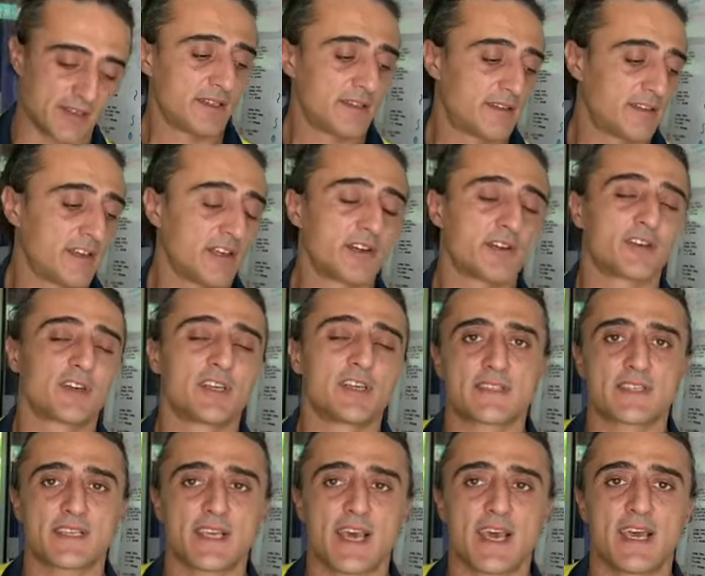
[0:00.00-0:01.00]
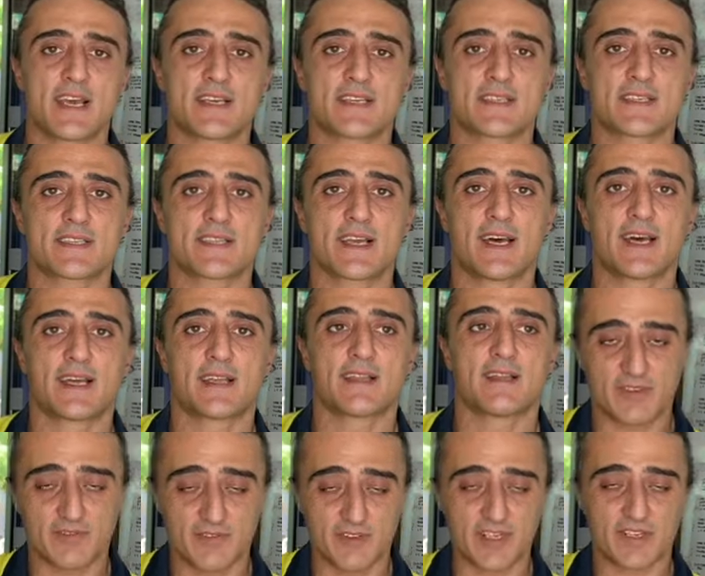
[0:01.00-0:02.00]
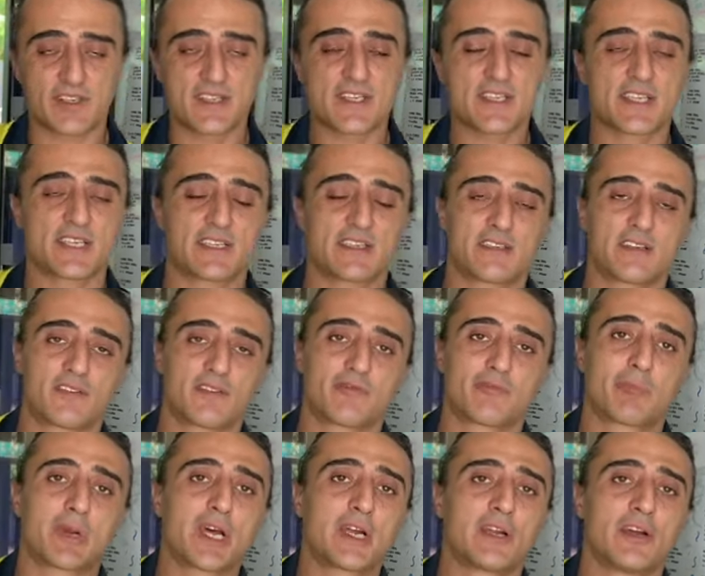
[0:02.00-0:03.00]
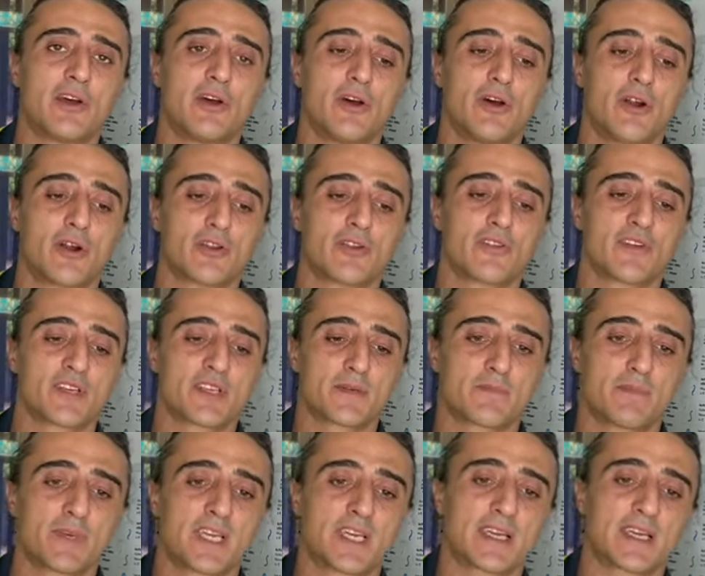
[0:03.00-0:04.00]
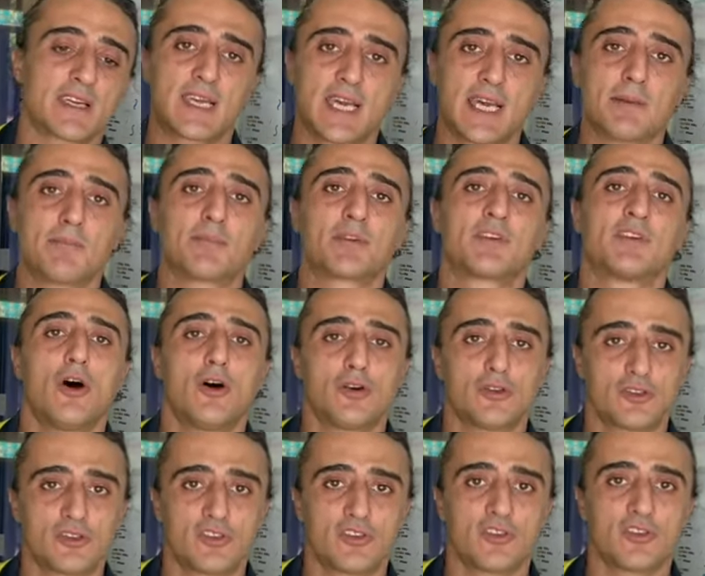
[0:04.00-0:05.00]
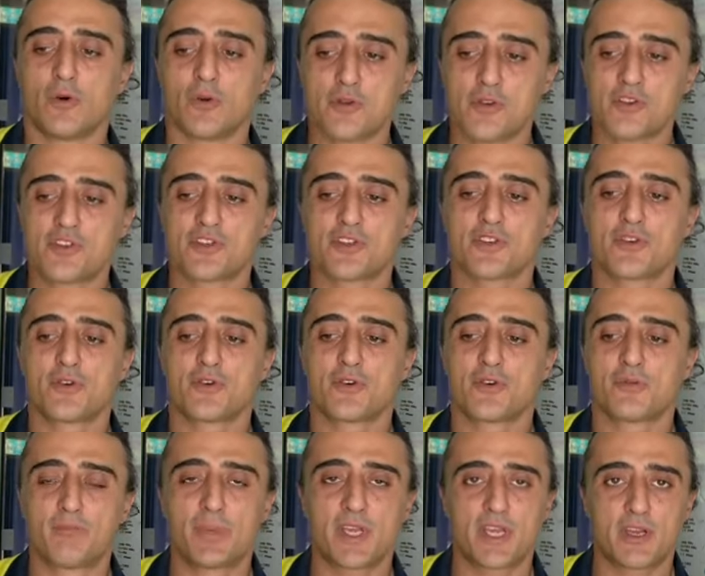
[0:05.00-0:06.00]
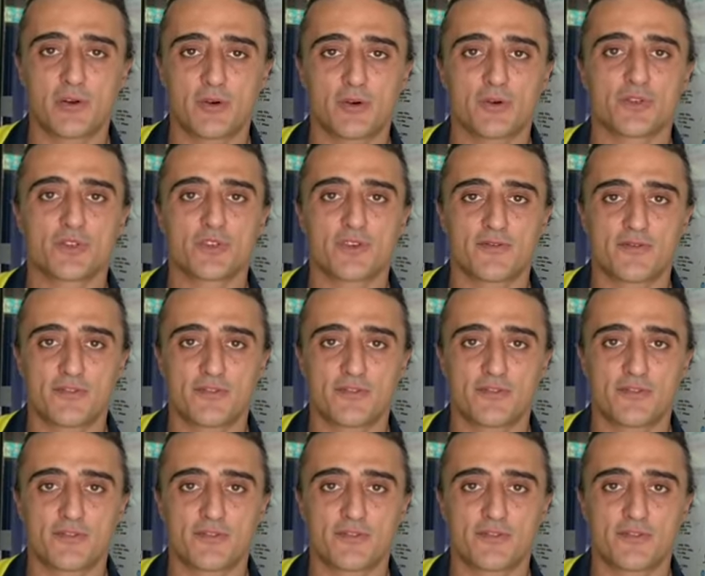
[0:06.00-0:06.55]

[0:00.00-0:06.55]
The theory says that the very center of planet Earth is being kept hot also because